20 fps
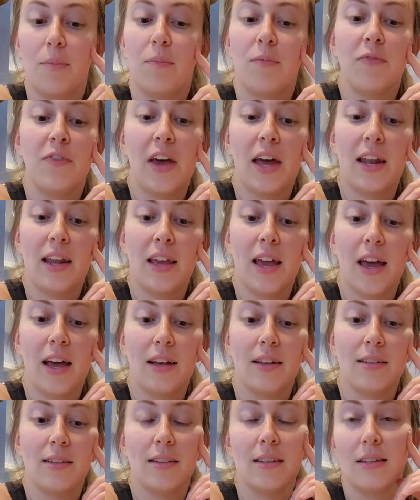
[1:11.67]
fatty
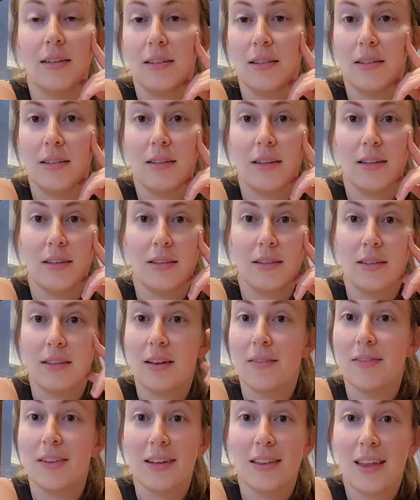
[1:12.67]
acids and
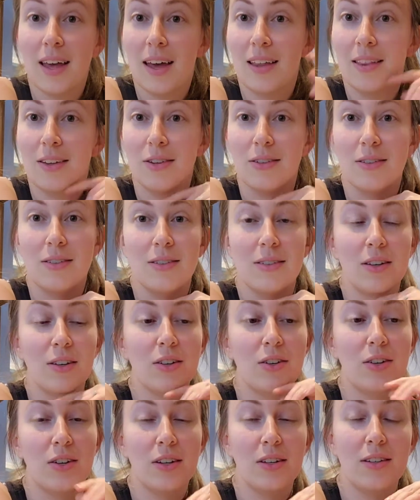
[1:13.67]
stuff like that. There's
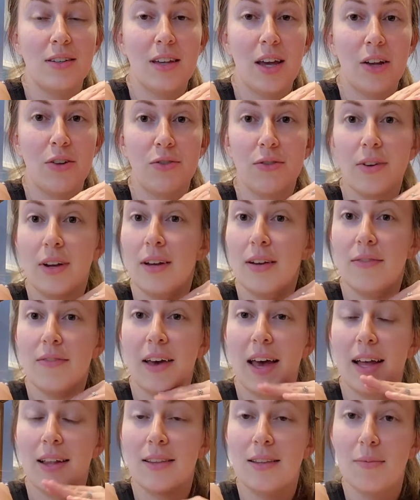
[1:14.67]
good saturated
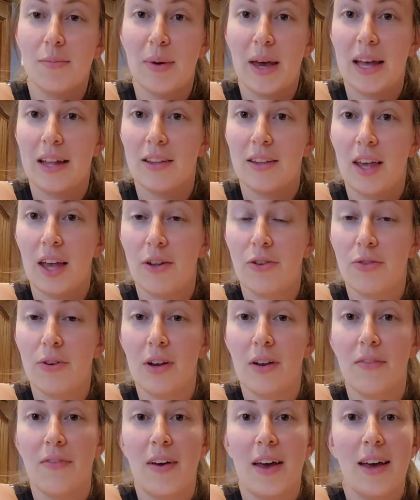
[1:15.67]
fats and bad
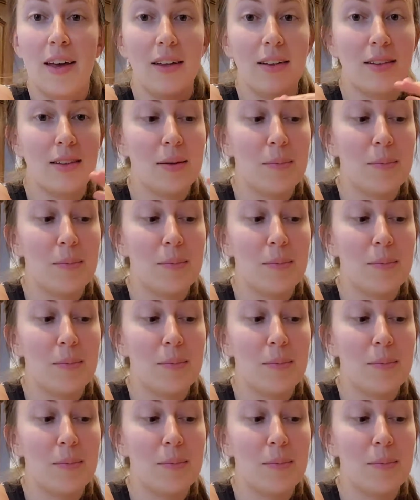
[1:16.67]
saturated fats.